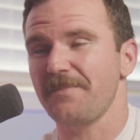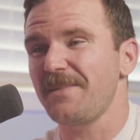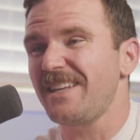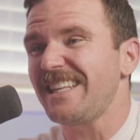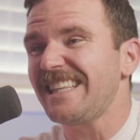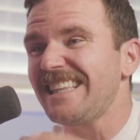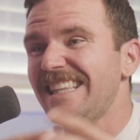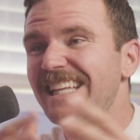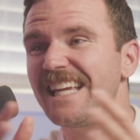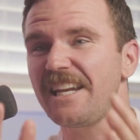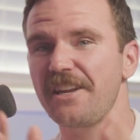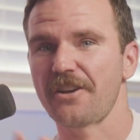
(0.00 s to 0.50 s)
I
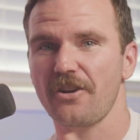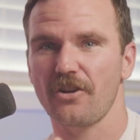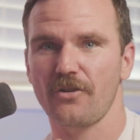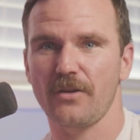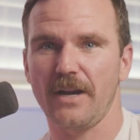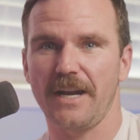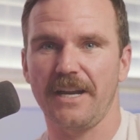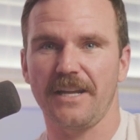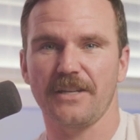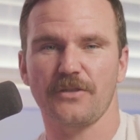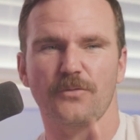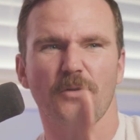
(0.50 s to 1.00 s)
mean linear
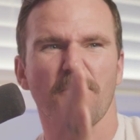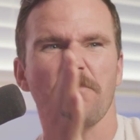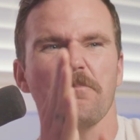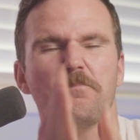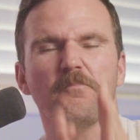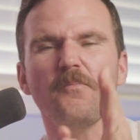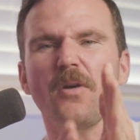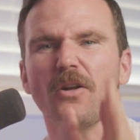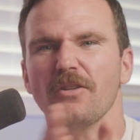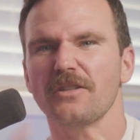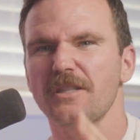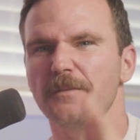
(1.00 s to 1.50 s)
gradients with
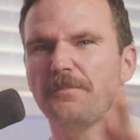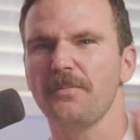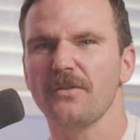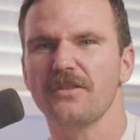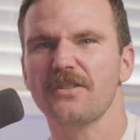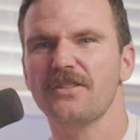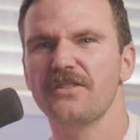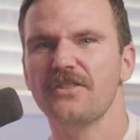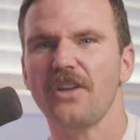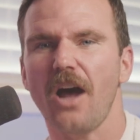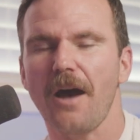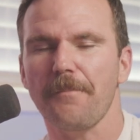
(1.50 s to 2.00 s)
multiple
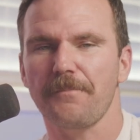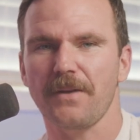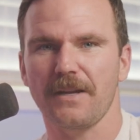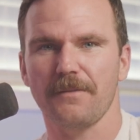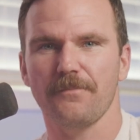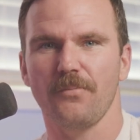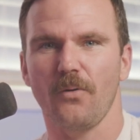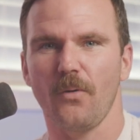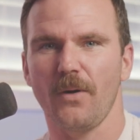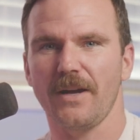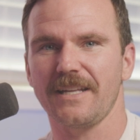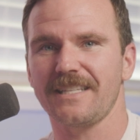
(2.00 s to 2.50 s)

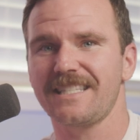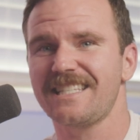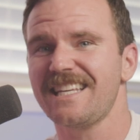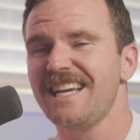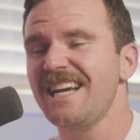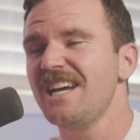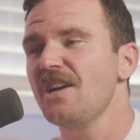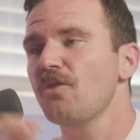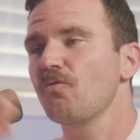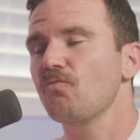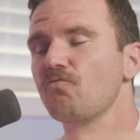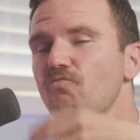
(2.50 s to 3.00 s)
stopping points,
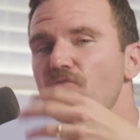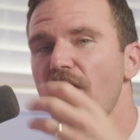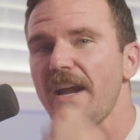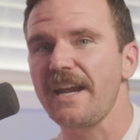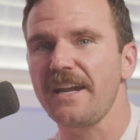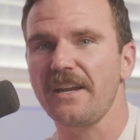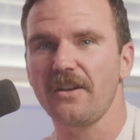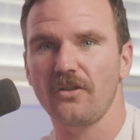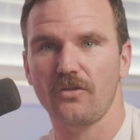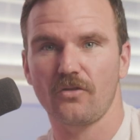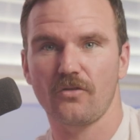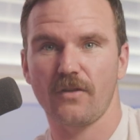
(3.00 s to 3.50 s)

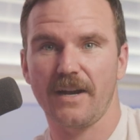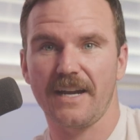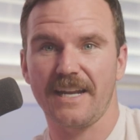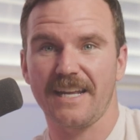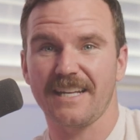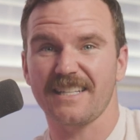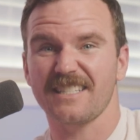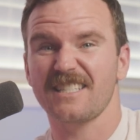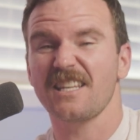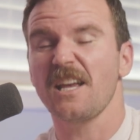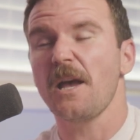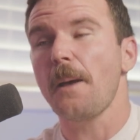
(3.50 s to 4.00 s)
radial
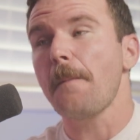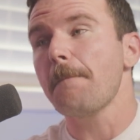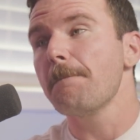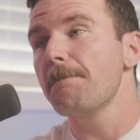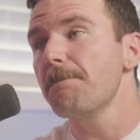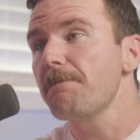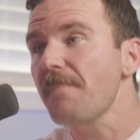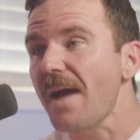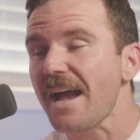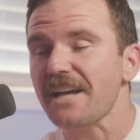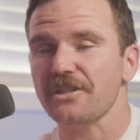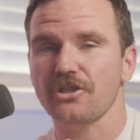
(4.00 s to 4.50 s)
gradients,
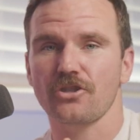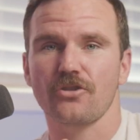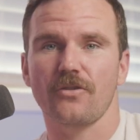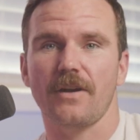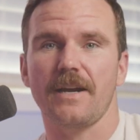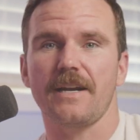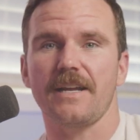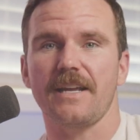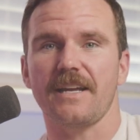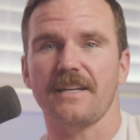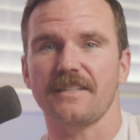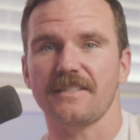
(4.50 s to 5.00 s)
mesh
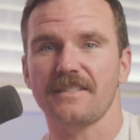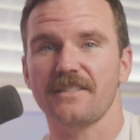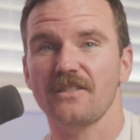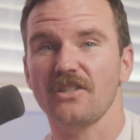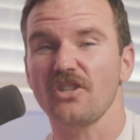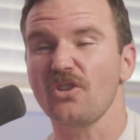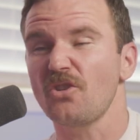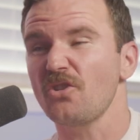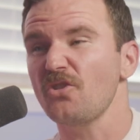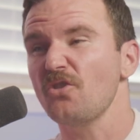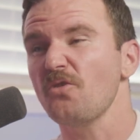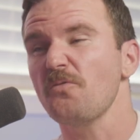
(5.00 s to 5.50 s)
gradients.
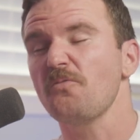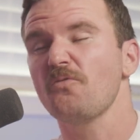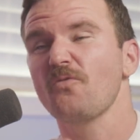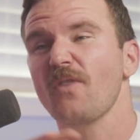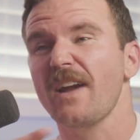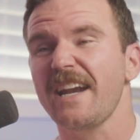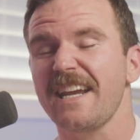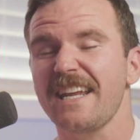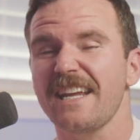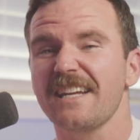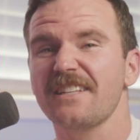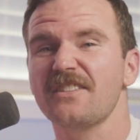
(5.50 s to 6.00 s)
You can do
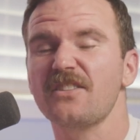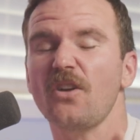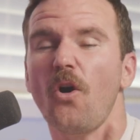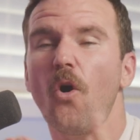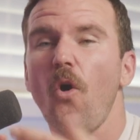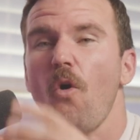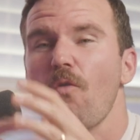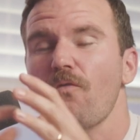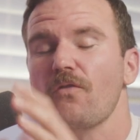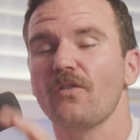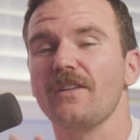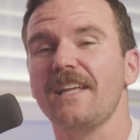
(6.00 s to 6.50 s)
gradients
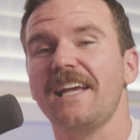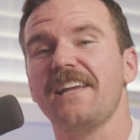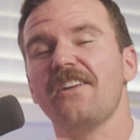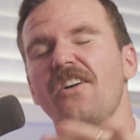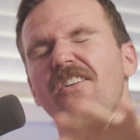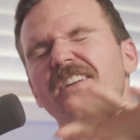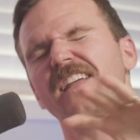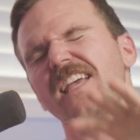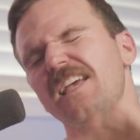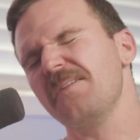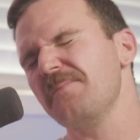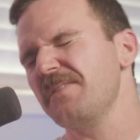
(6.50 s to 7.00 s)
overlaid
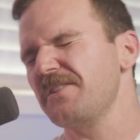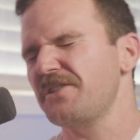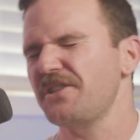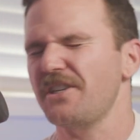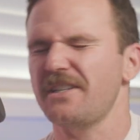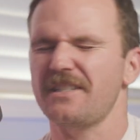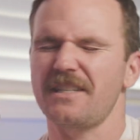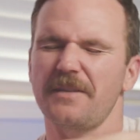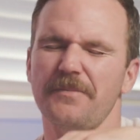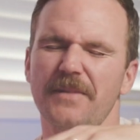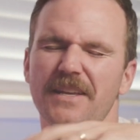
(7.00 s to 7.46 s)
on images.